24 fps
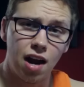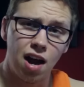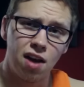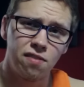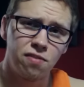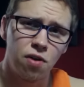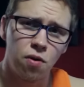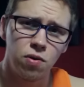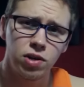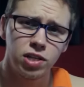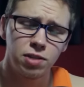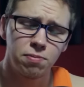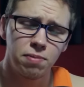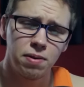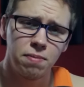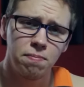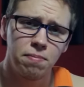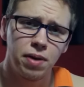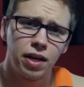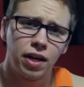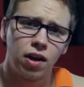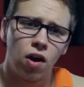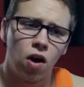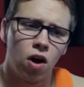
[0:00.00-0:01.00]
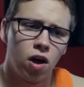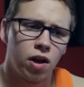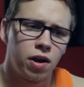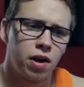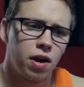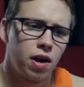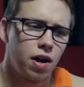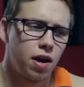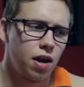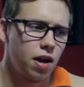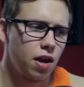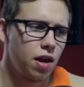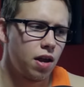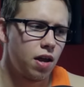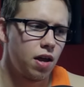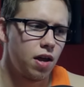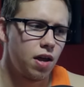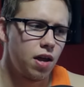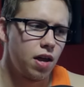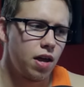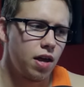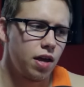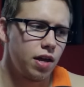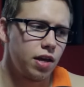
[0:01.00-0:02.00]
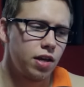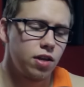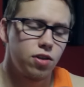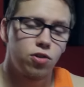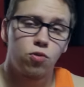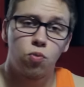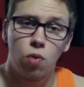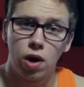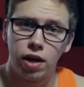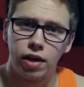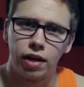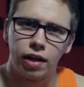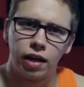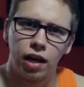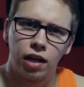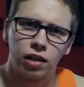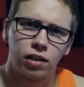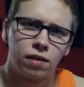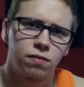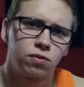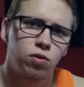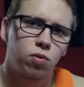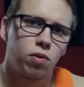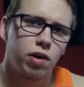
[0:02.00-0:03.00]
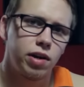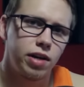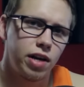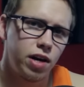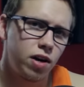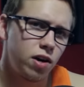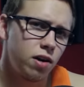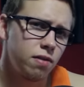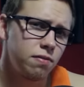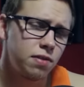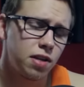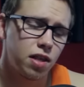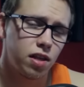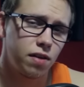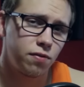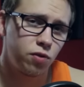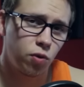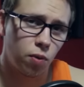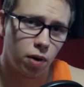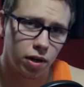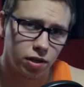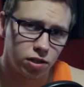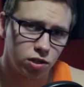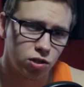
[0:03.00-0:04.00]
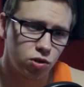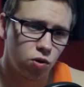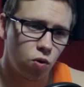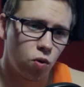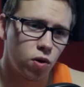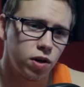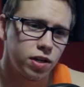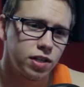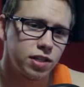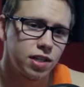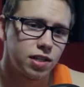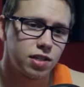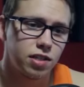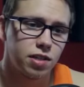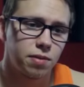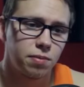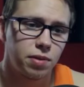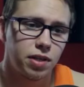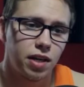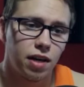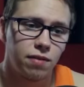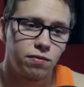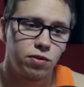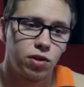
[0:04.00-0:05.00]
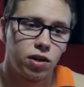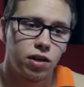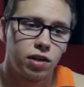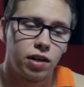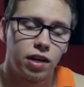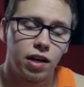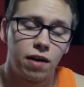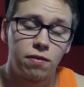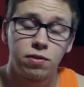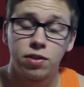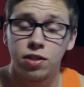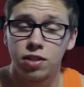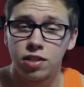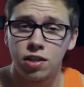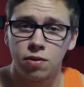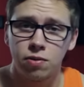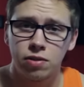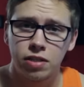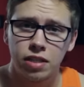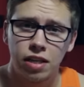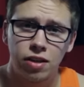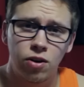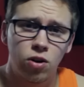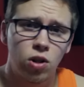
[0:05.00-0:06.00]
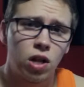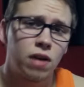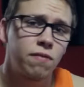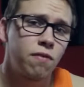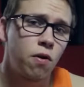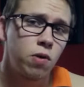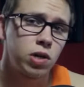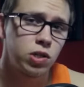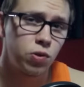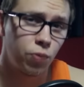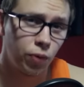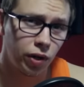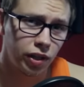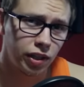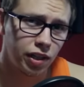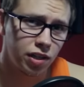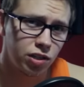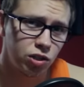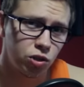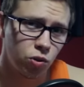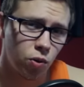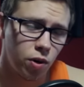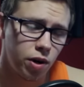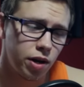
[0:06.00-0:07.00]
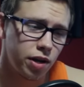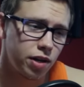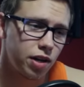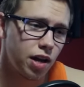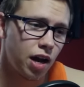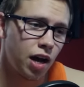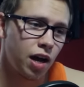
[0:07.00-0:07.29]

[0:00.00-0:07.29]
I've always been big on is writing. I love to write narratives. I love to write stories. That's something I've done ever since I was little. I've always really enjoyed it.